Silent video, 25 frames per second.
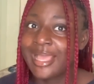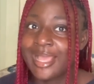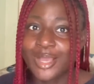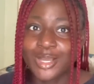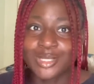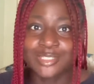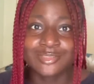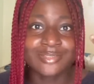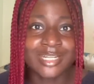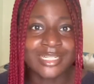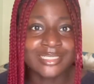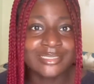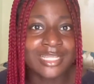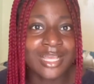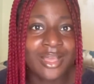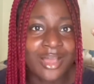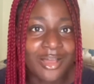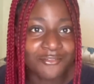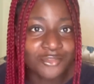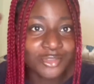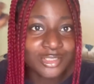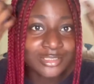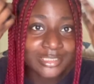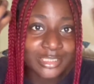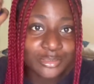But right now, I'm
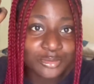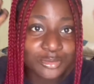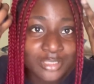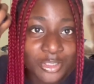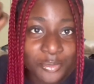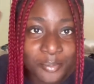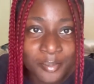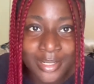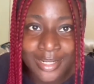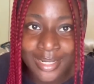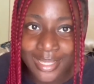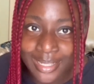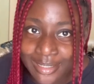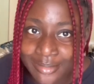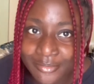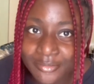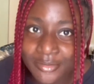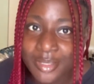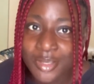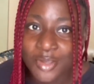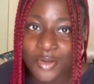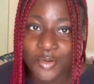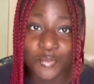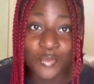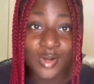not settled down my life.
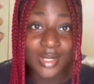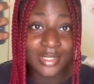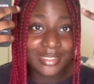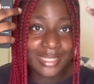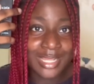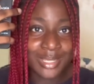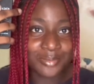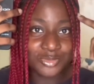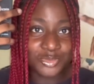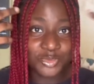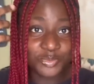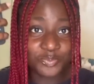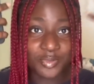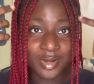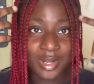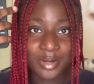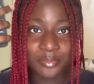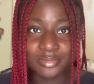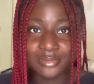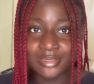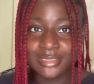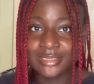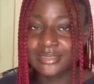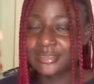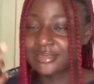Right now, I'm still
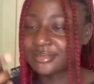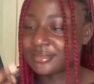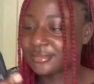probably.